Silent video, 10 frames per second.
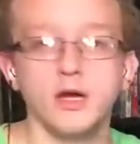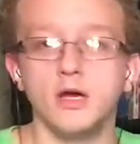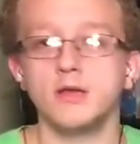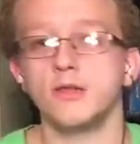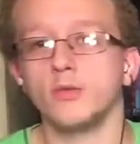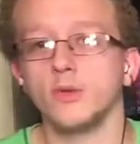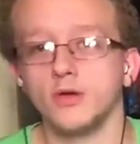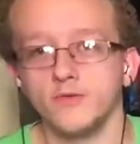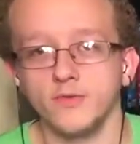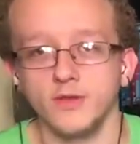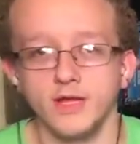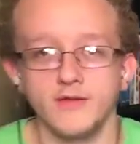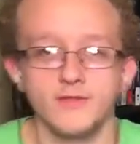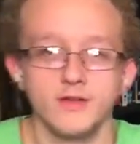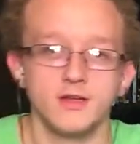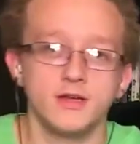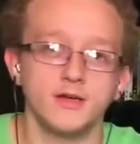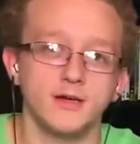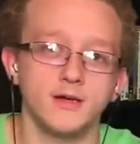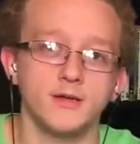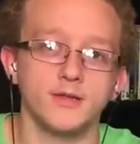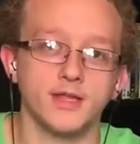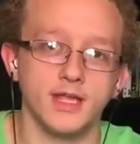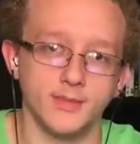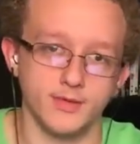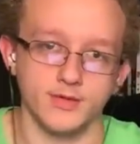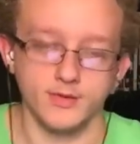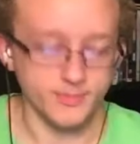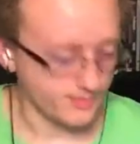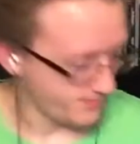Another Wonderful Life on the GameCube.